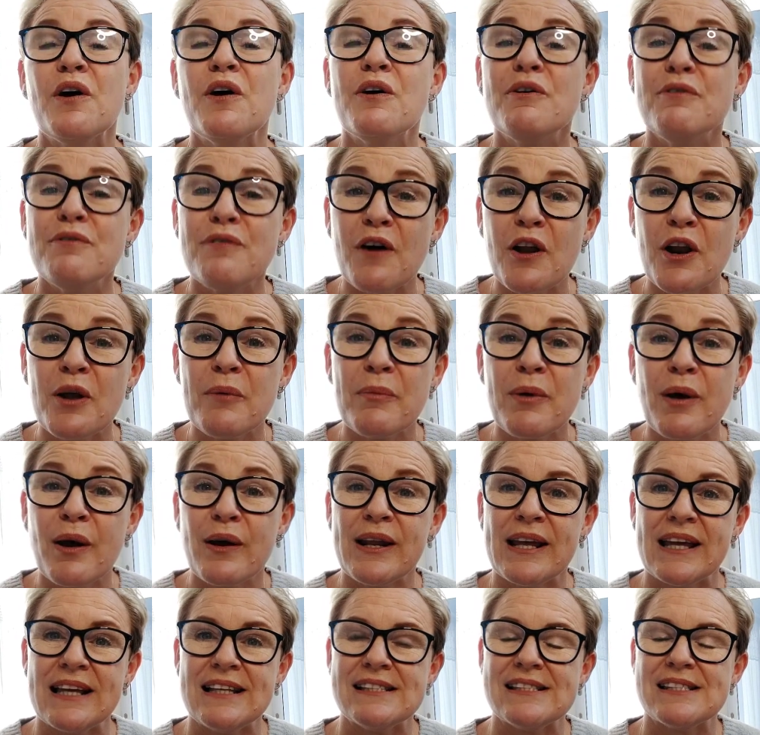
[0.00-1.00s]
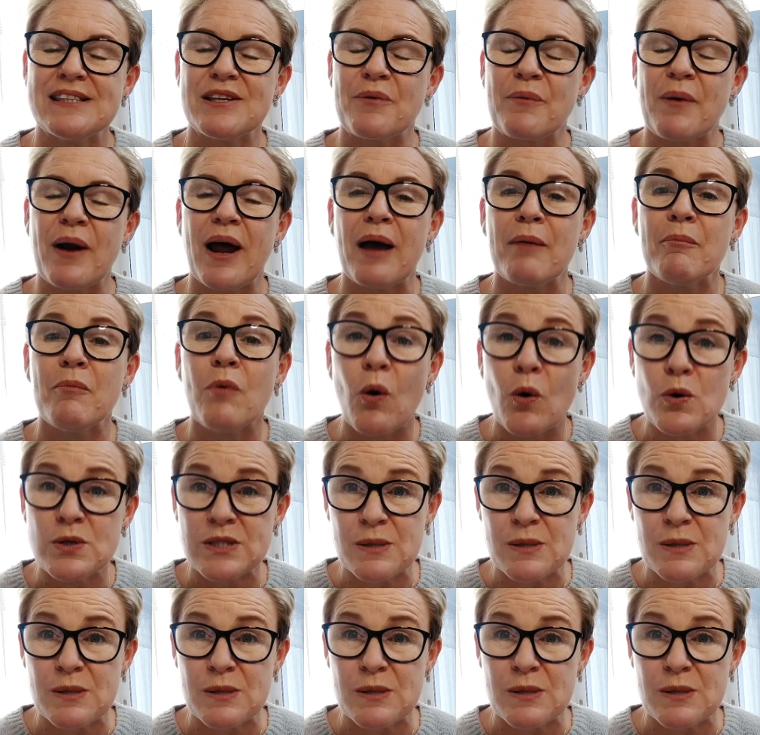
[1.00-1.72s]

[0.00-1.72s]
follow me on Instagram, or